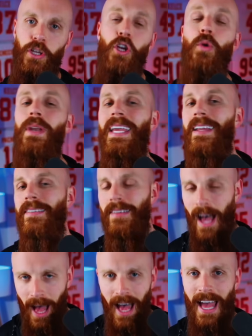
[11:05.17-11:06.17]
You need
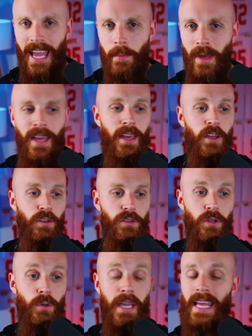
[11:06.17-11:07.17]
time
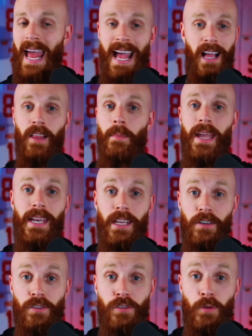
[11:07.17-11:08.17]
to get
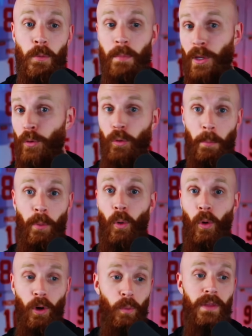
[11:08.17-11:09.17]
acclimated, to build
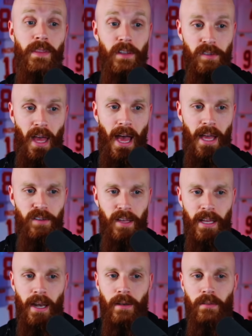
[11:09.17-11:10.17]
rapport with these guys,
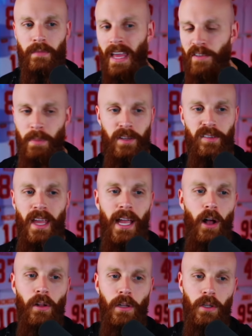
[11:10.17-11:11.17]
and they've been
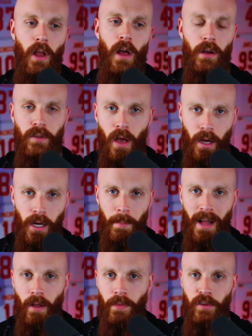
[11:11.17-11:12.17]
saying all along, talking
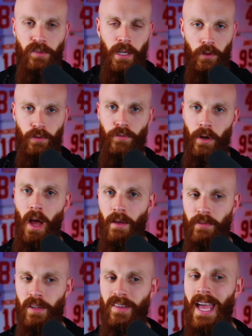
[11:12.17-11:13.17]
about the Steelers front
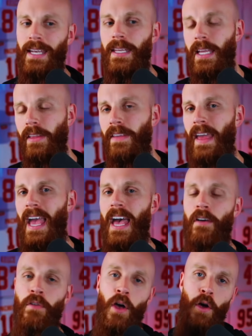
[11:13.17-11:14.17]
office, ideally they
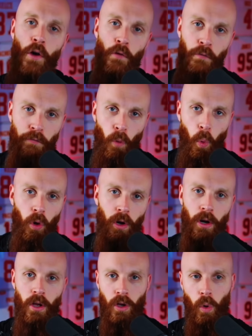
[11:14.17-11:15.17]
have 4
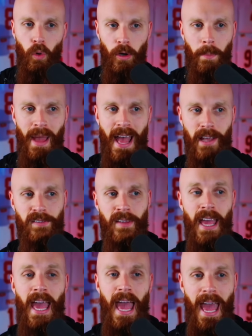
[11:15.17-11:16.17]
quarterbacks
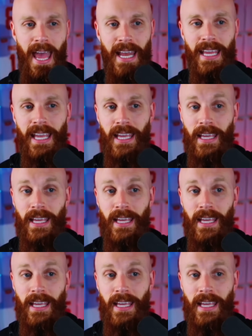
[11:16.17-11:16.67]
heading